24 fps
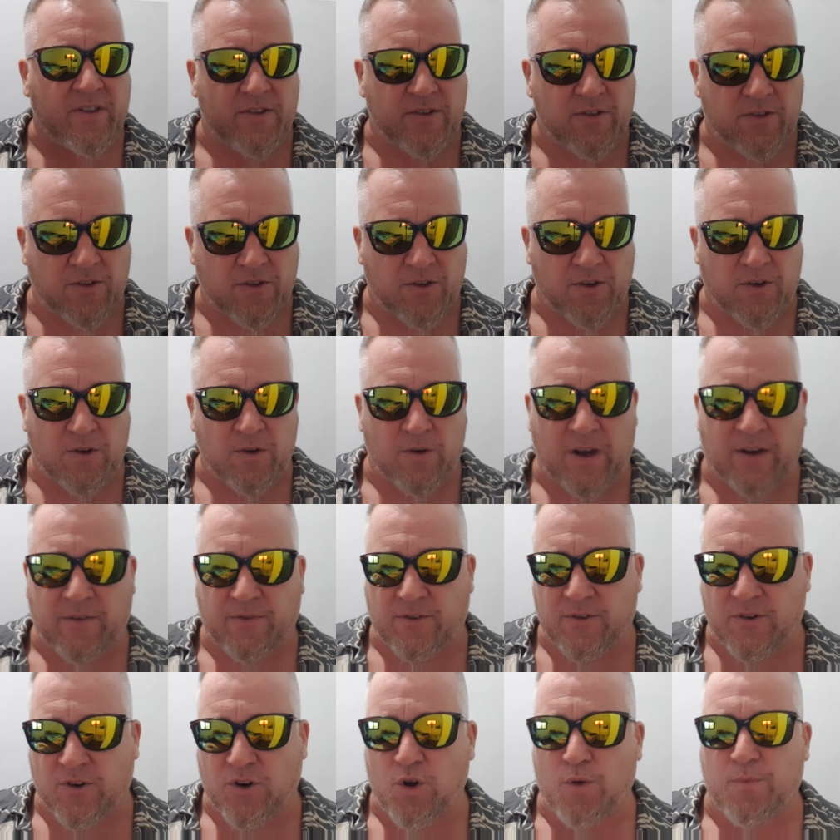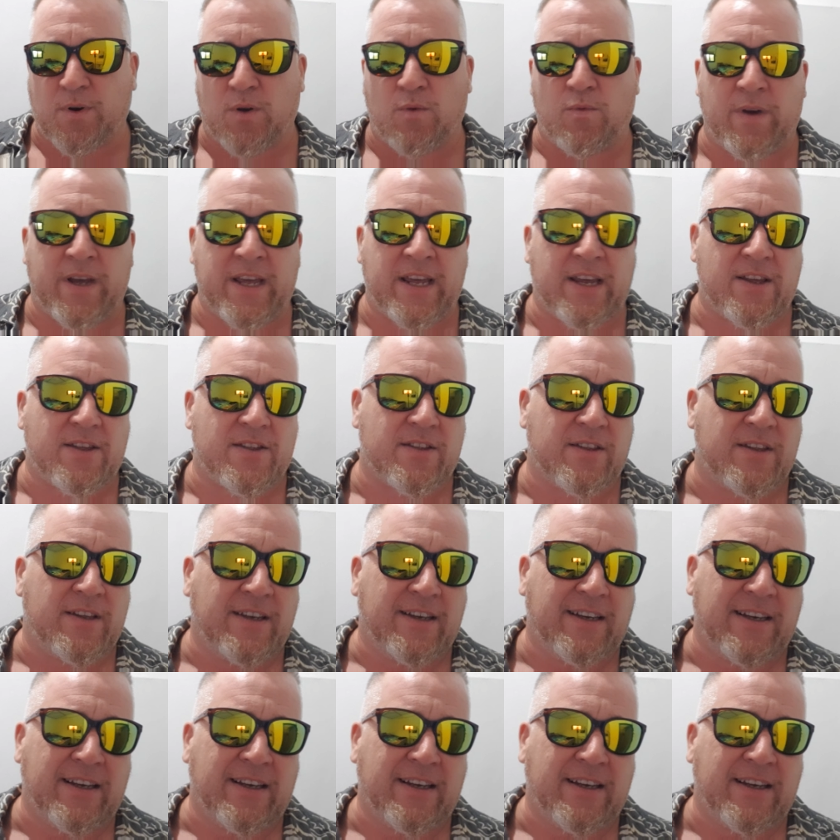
to two after a couple of weeks